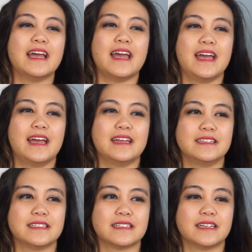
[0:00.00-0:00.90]

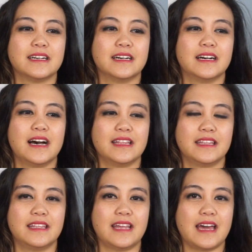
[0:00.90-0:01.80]
And other
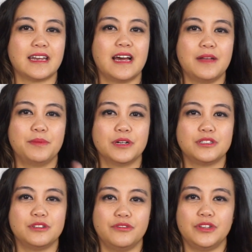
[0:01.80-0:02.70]
than that, I
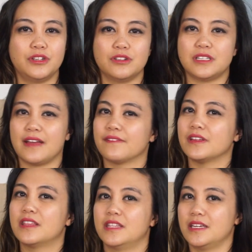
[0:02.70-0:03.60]
post new videos
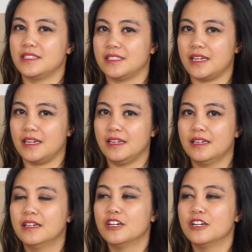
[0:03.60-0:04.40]
every Thursday.